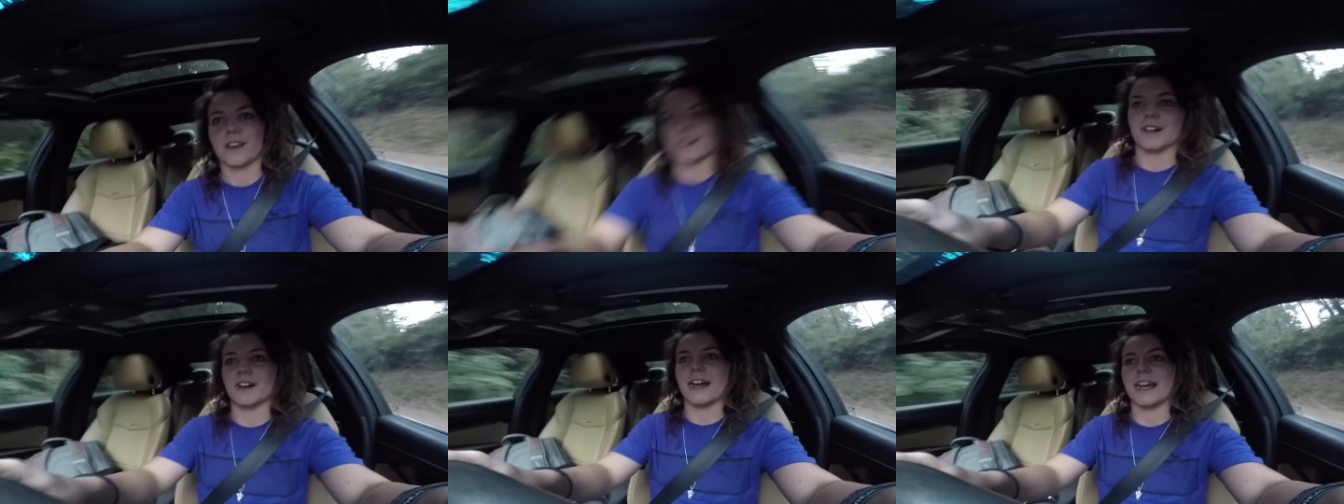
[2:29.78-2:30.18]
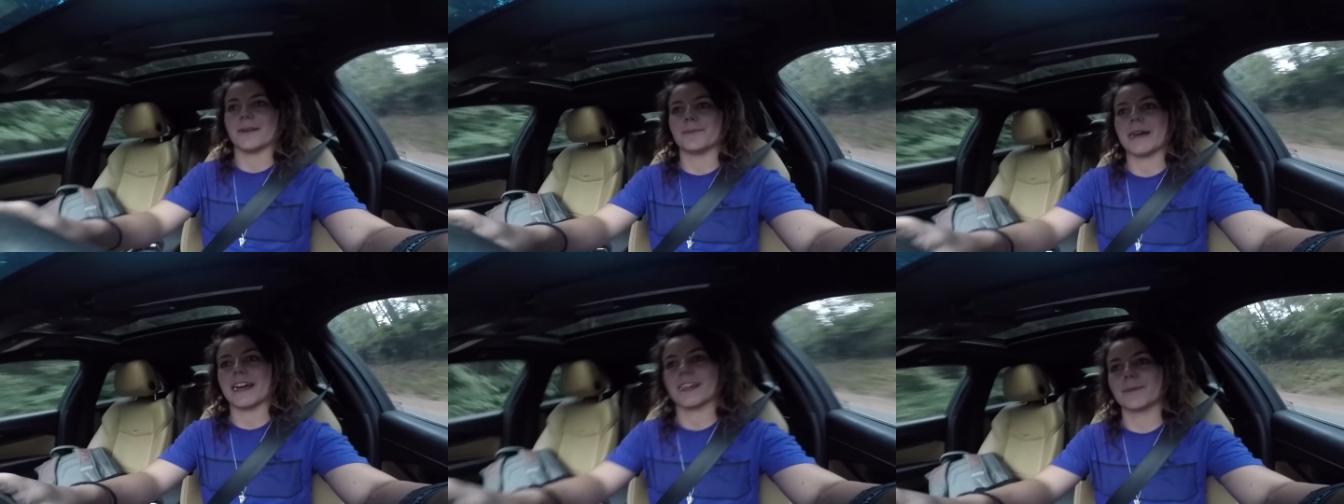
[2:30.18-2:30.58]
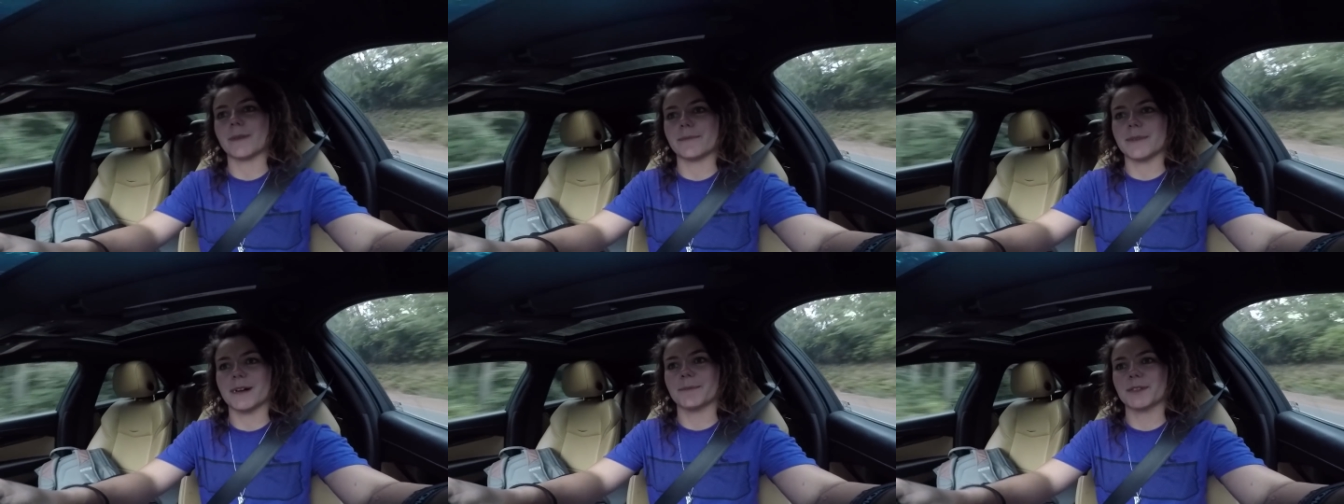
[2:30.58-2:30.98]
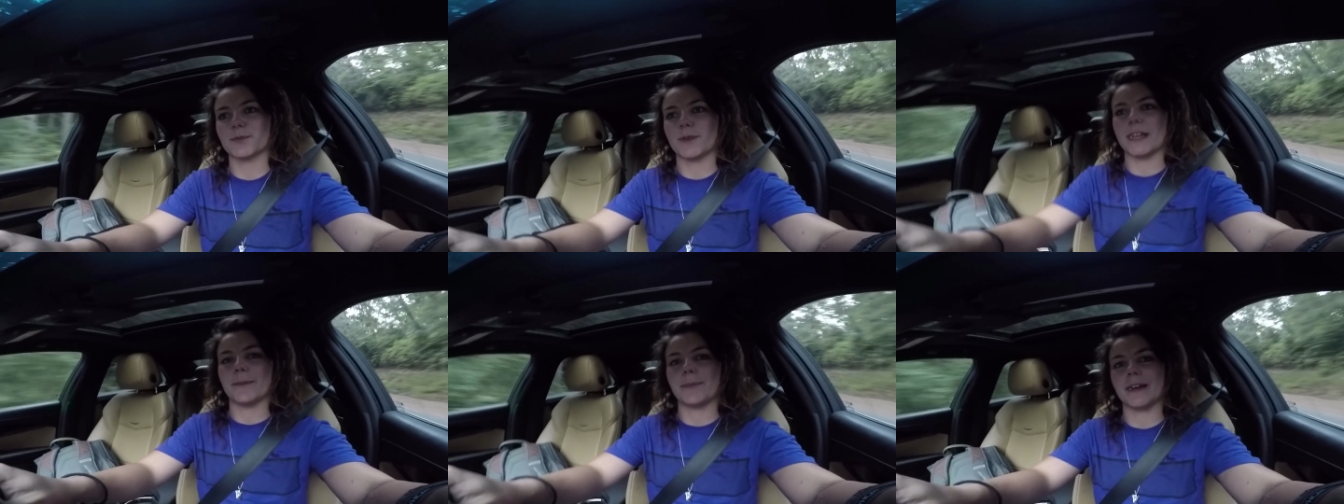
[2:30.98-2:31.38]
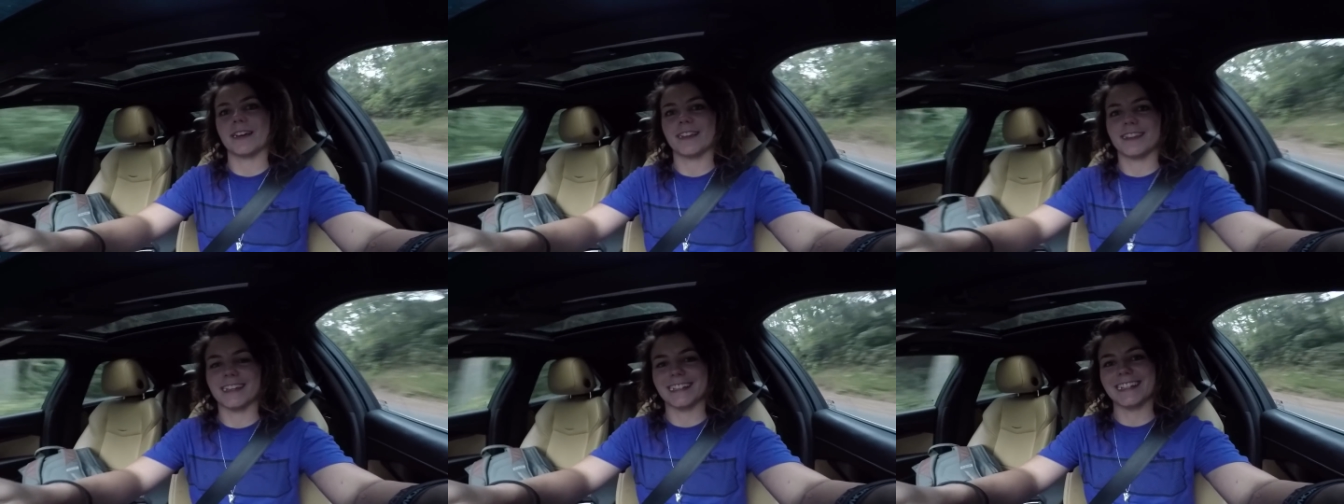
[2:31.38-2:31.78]
All right, I'm back in my mom's whip,
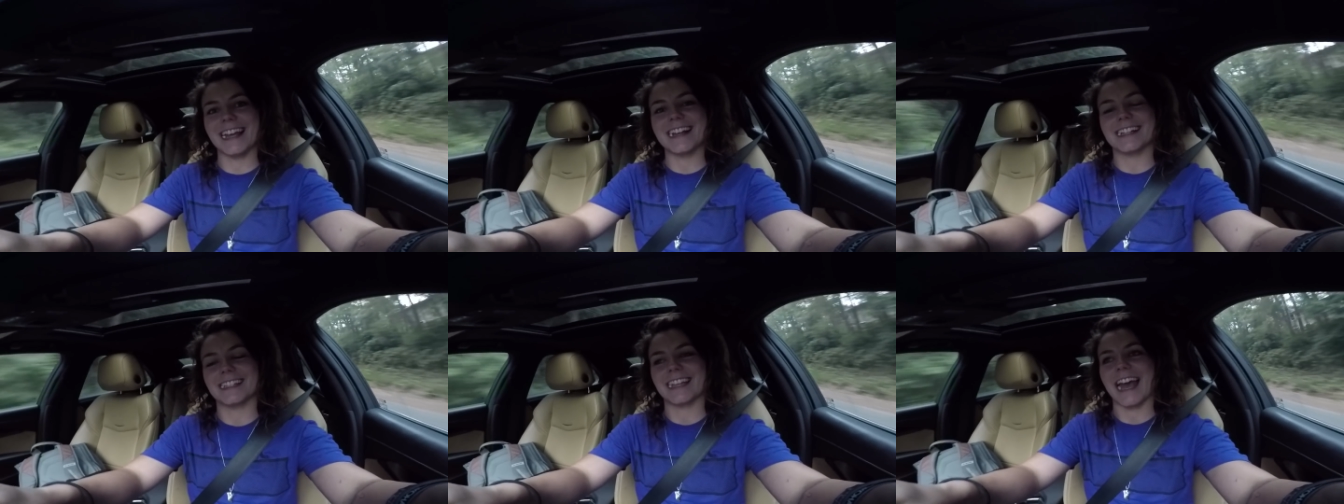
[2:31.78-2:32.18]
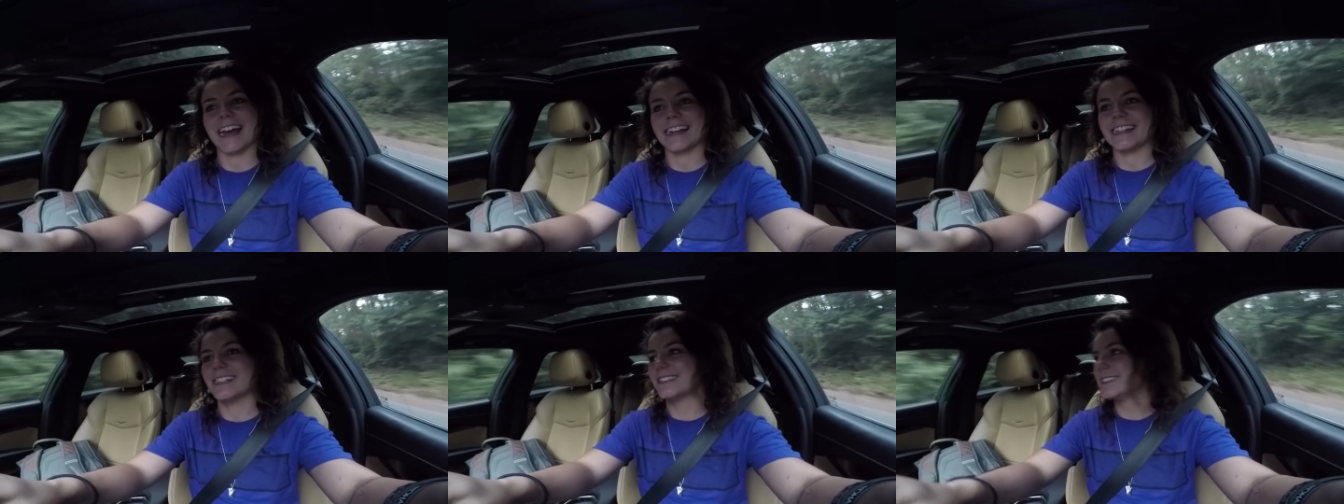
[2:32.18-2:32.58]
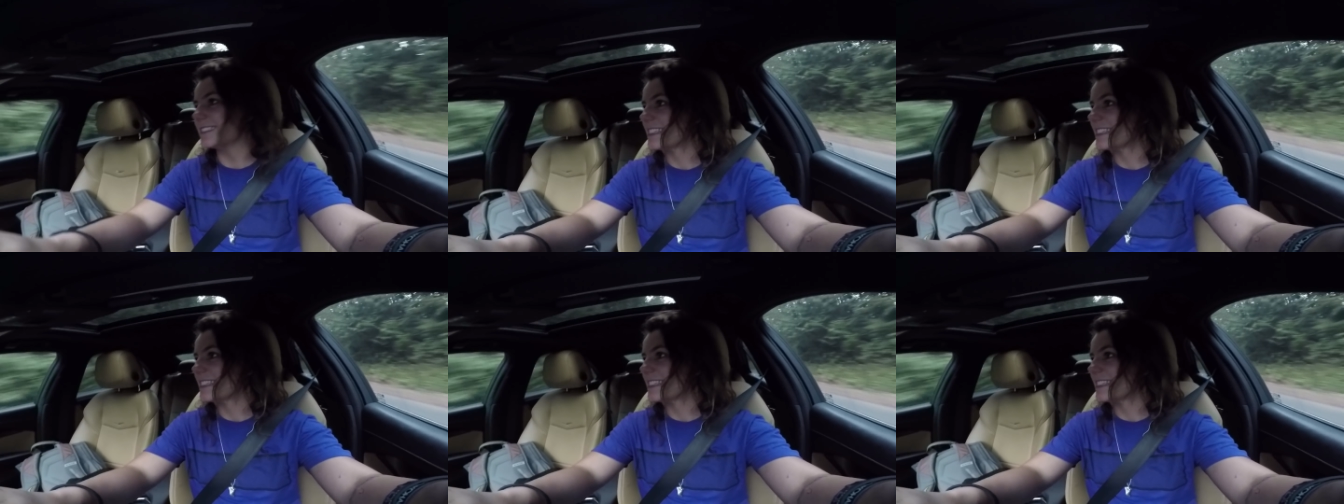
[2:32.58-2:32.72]
the nice caddy.